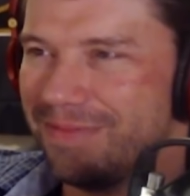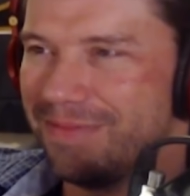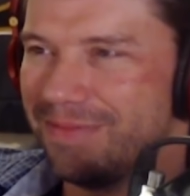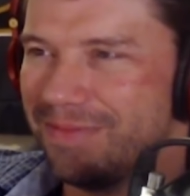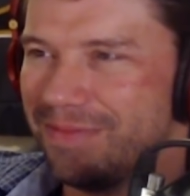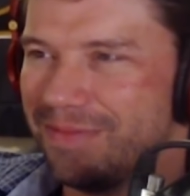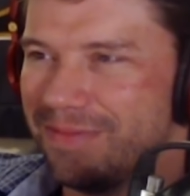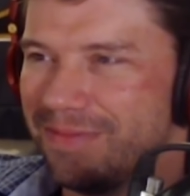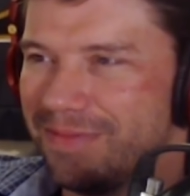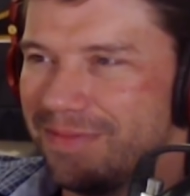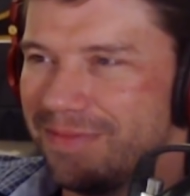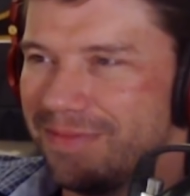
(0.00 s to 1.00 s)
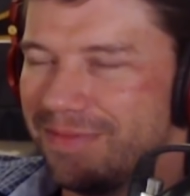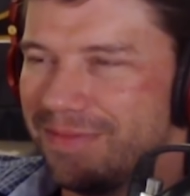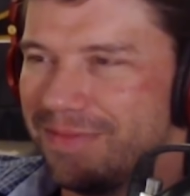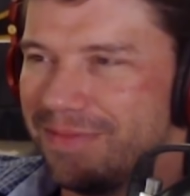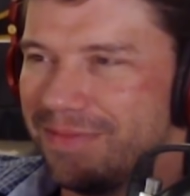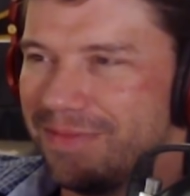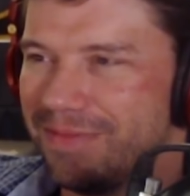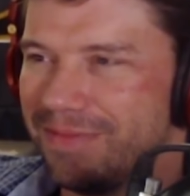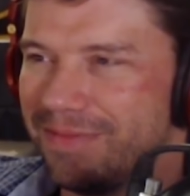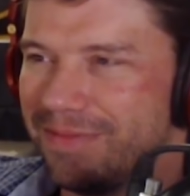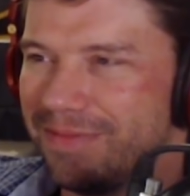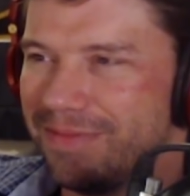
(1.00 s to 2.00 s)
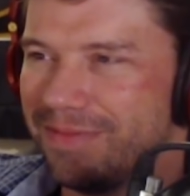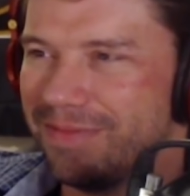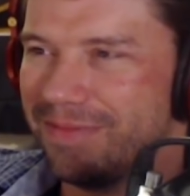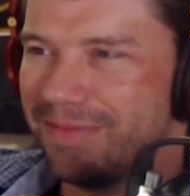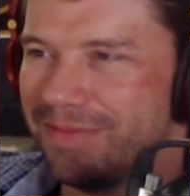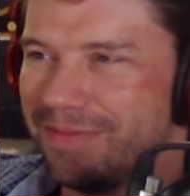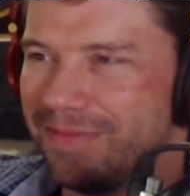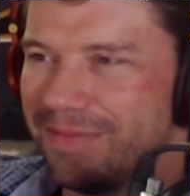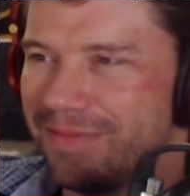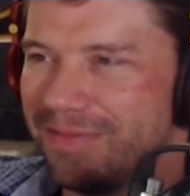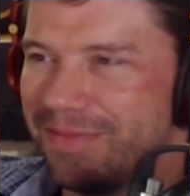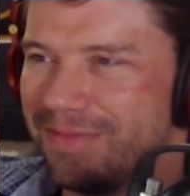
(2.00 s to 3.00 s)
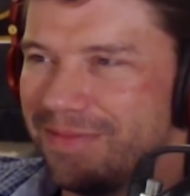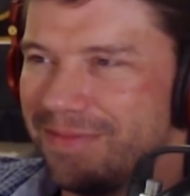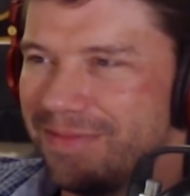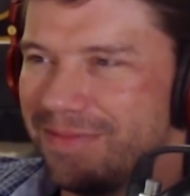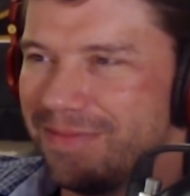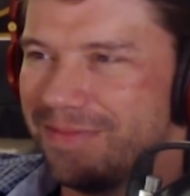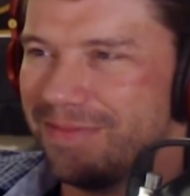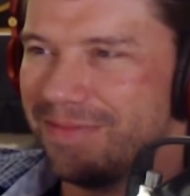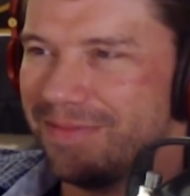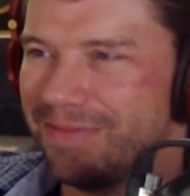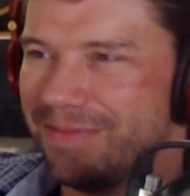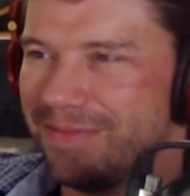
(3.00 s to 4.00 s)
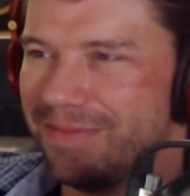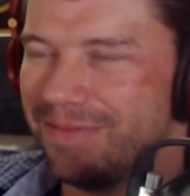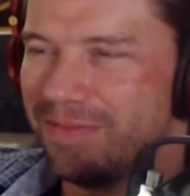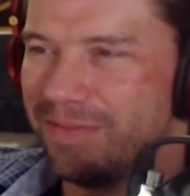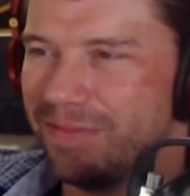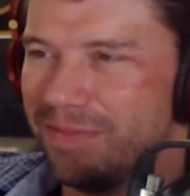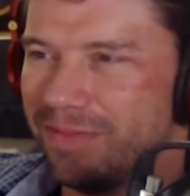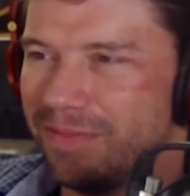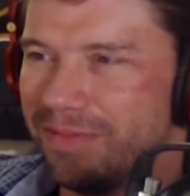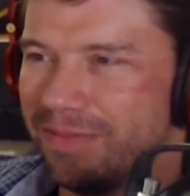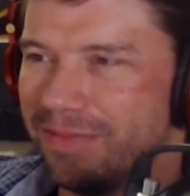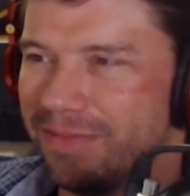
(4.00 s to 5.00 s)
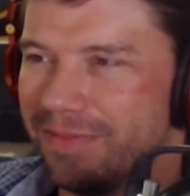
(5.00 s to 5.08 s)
This person isn't speaking.